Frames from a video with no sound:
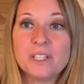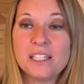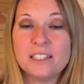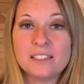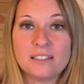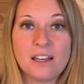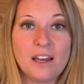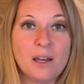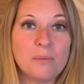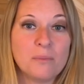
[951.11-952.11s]
Please
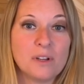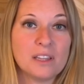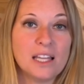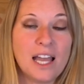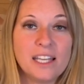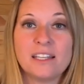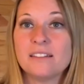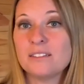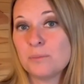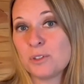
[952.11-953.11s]
um, like
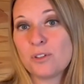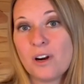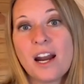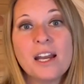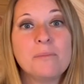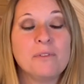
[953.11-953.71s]
and subscribe